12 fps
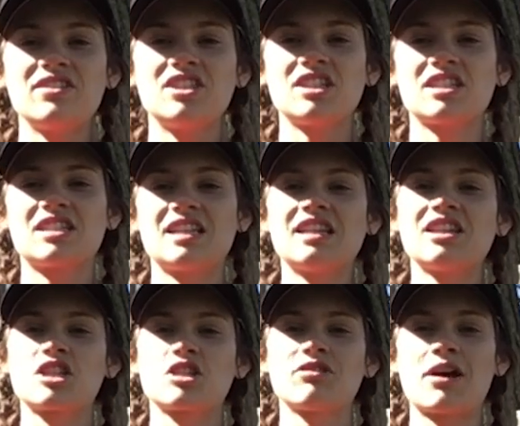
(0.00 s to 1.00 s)
and just in
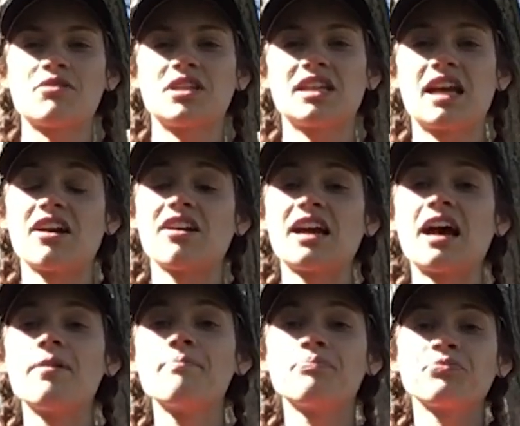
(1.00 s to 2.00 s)
the surrounding area.
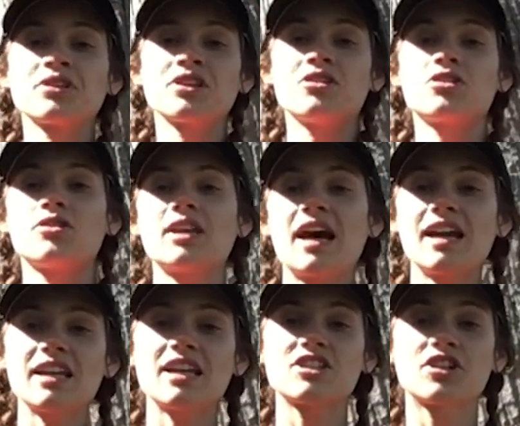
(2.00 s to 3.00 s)
So
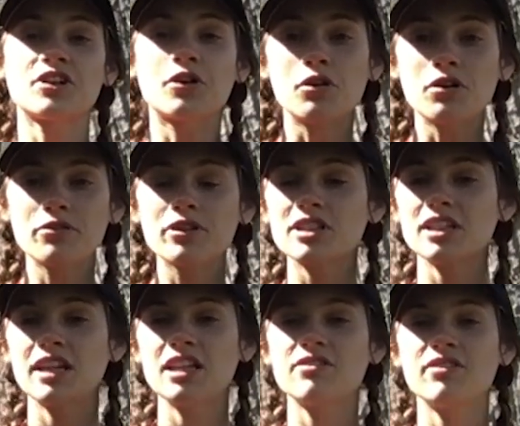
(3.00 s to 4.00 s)
that is our goal for
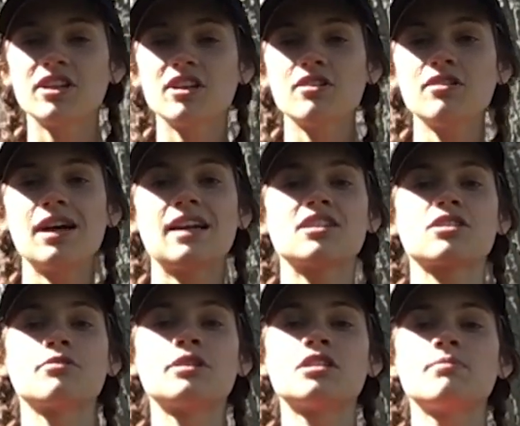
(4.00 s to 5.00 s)
today's video, and it's
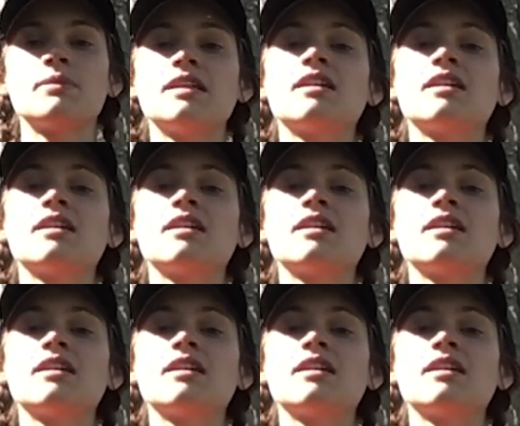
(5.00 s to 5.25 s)
going to be